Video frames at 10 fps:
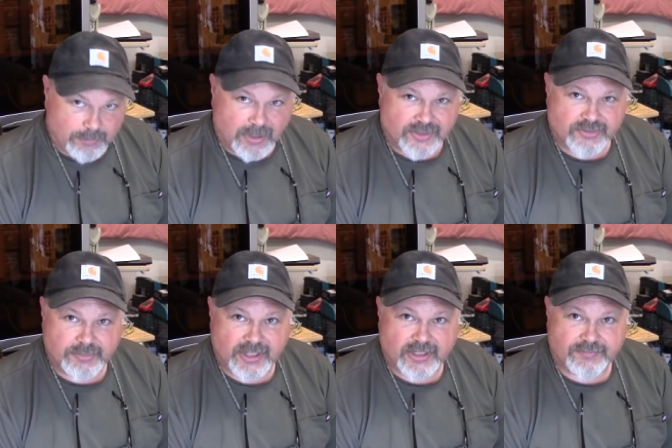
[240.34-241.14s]
bought too
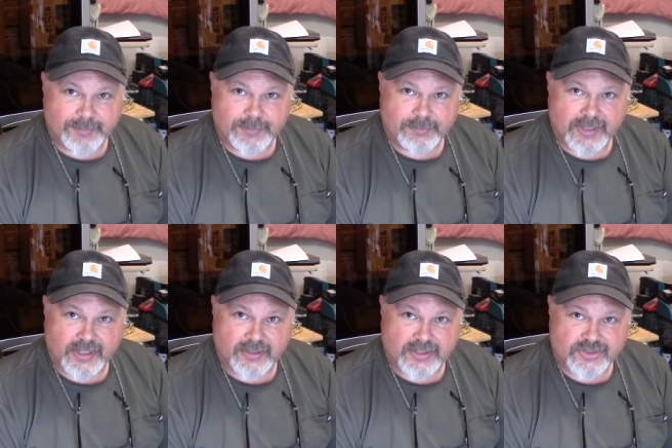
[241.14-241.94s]
many of them,
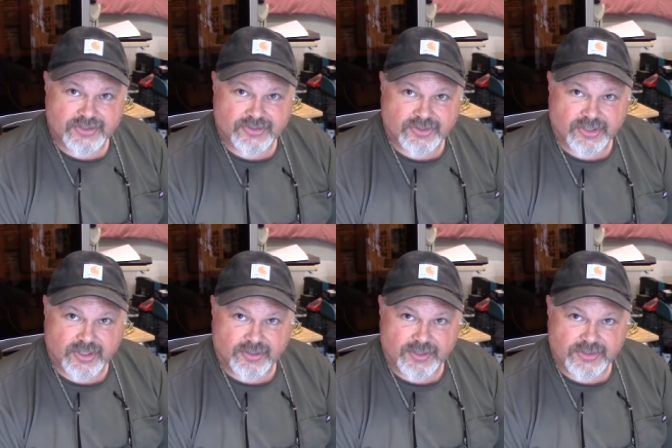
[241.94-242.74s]
and they just
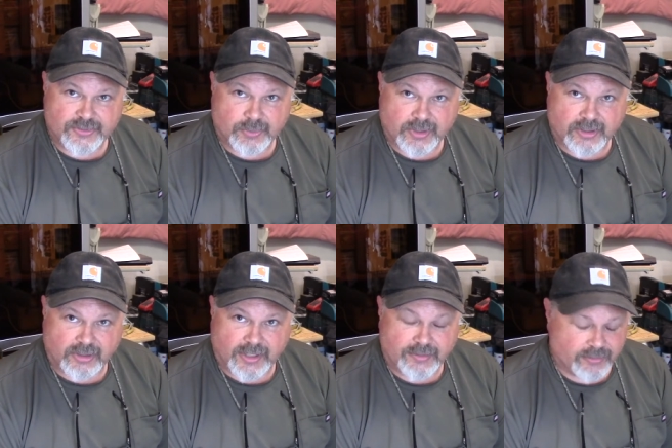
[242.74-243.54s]
wanted to
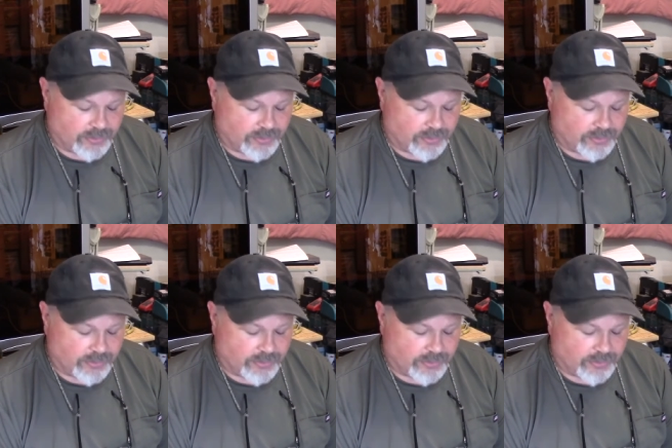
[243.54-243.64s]
lighten their